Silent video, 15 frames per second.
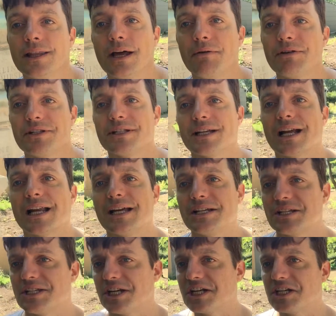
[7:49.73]
there isn't a clear
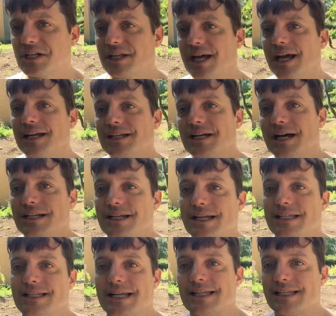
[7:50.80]
distinction there. Uh,
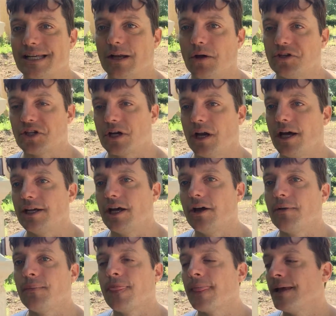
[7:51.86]
it's, it's illogical, I
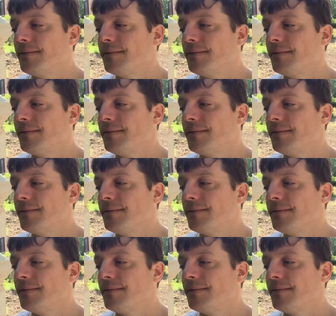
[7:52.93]
know.